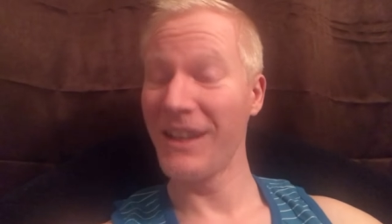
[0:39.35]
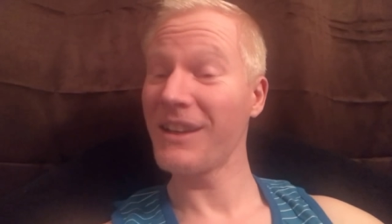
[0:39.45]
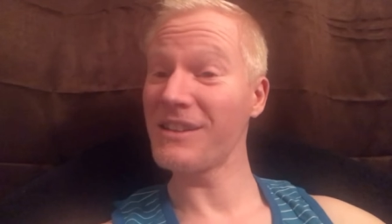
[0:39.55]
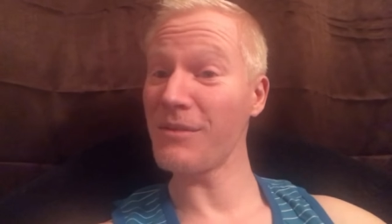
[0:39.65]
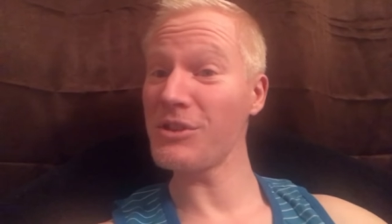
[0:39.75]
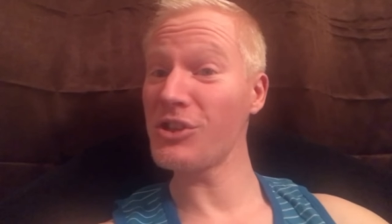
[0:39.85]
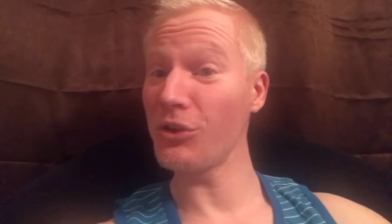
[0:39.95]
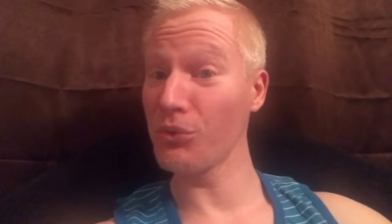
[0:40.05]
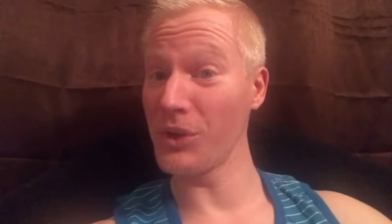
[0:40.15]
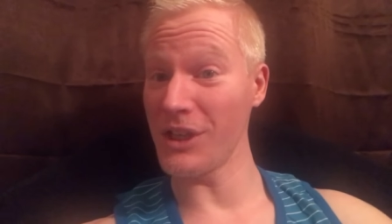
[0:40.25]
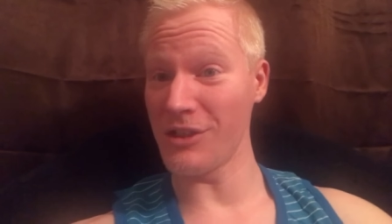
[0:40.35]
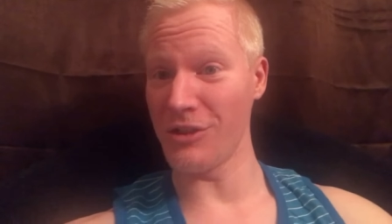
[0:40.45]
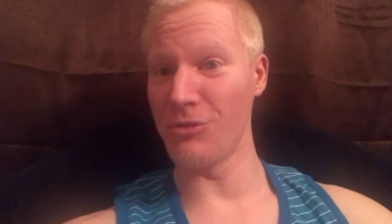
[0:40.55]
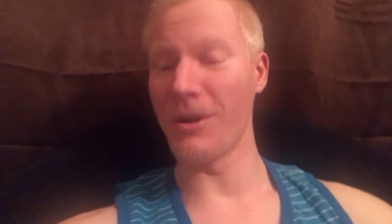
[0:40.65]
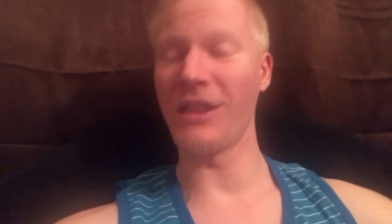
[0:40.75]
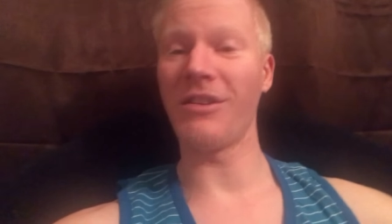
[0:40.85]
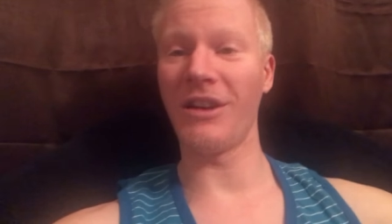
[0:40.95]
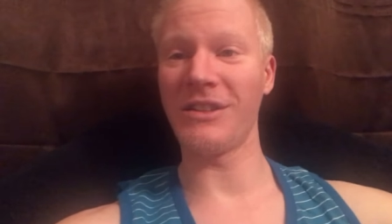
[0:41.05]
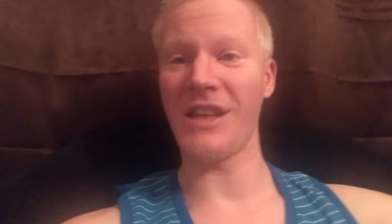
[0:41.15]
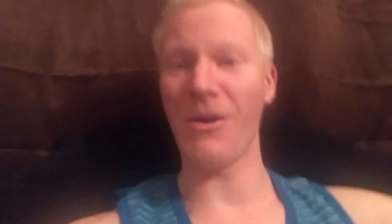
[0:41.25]
Because I'm just going to read to you my
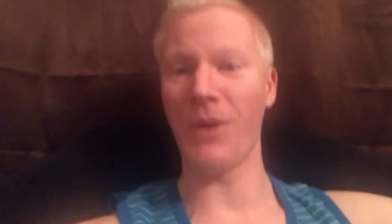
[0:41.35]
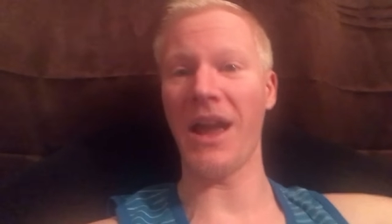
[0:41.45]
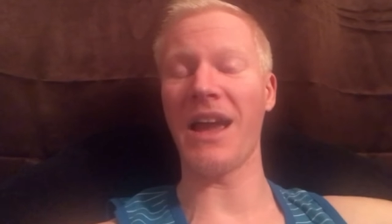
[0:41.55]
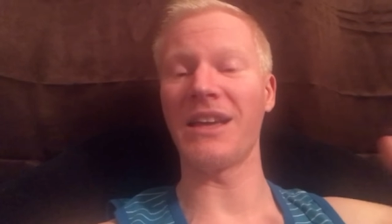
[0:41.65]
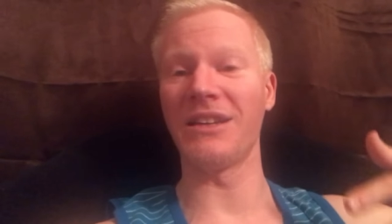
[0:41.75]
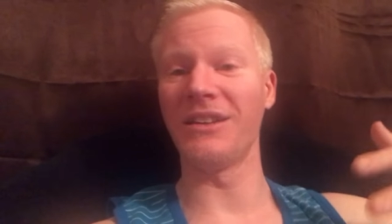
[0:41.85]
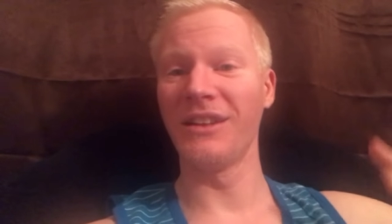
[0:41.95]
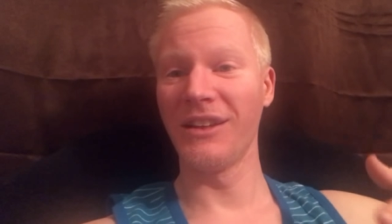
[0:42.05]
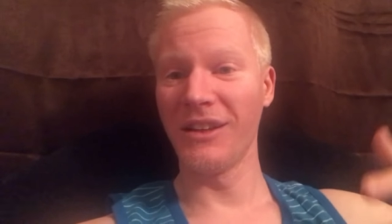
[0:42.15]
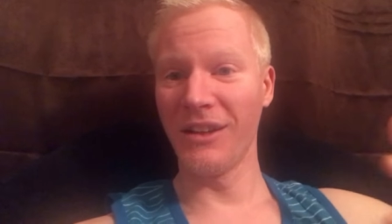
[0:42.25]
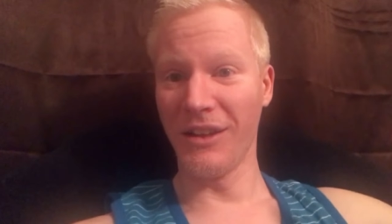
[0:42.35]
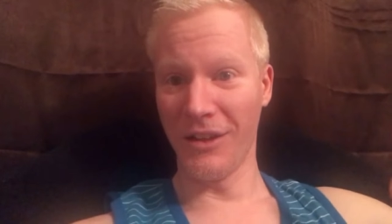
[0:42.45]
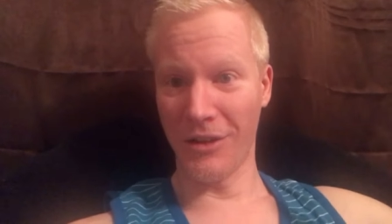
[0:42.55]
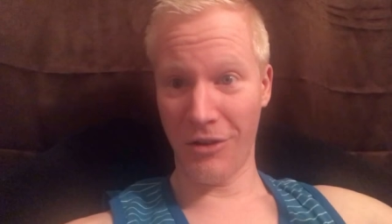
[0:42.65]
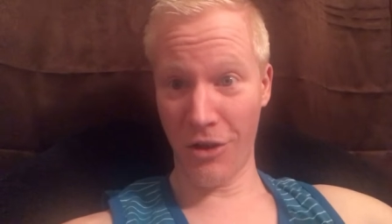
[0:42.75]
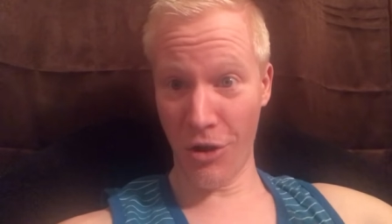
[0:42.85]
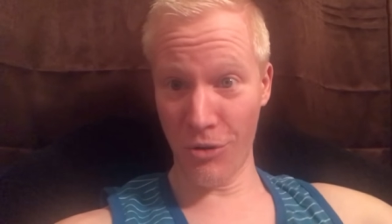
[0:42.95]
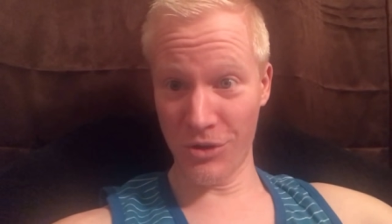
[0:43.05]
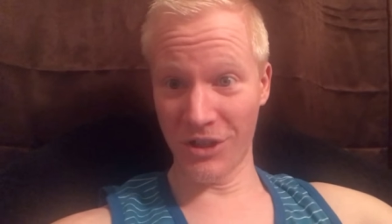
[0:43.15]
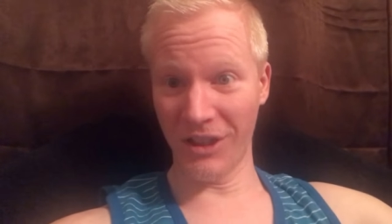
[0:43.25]
thoughts. That way I can
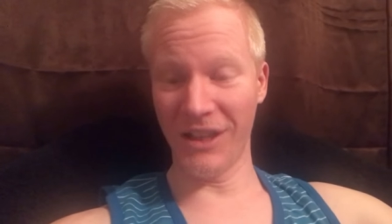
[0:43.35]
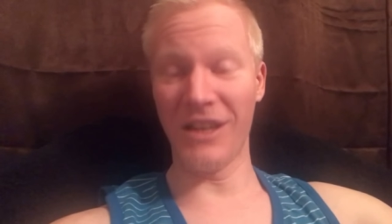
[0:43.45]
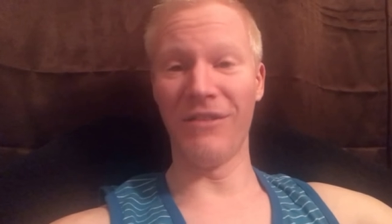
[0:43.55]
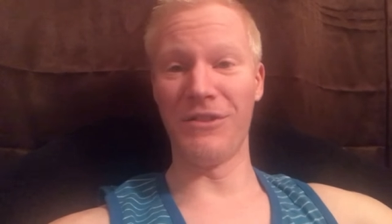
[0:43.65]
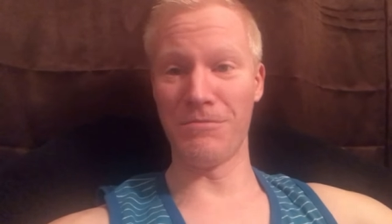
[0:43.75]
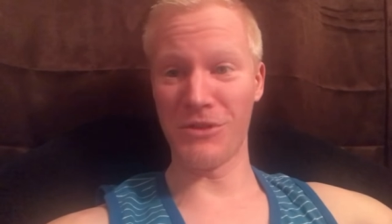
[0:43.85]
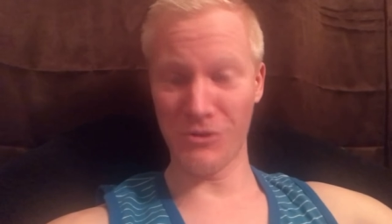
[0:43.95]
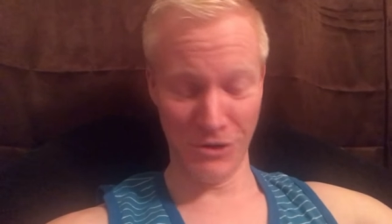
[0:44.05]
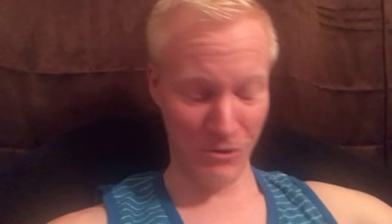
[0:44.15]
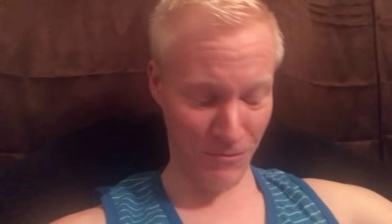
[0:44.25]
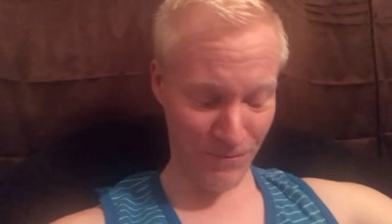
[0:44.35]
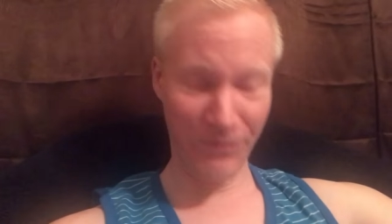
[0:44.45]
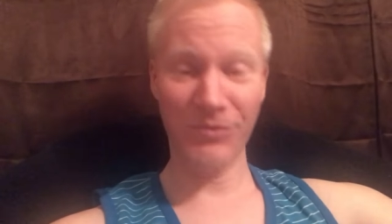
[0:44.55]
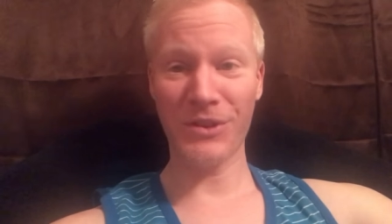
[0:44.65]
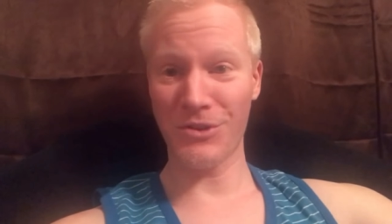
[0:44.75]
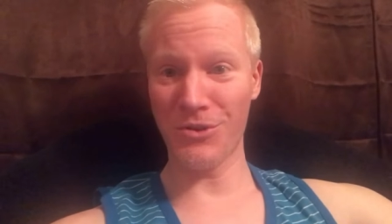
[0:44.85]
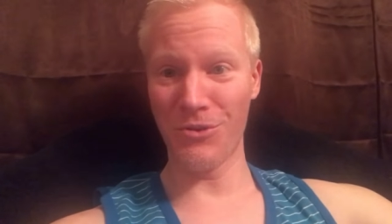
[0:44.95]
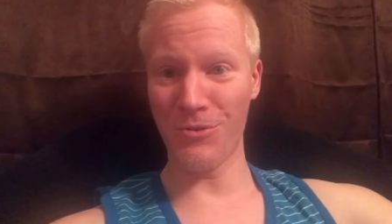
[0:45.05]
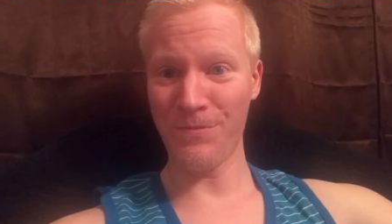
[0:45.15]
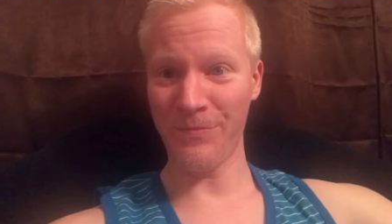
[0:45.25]
cogently give them to you.
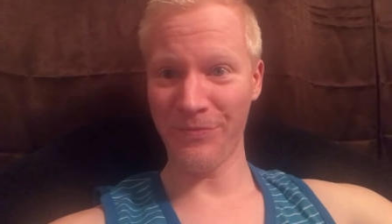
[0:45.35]
Cool?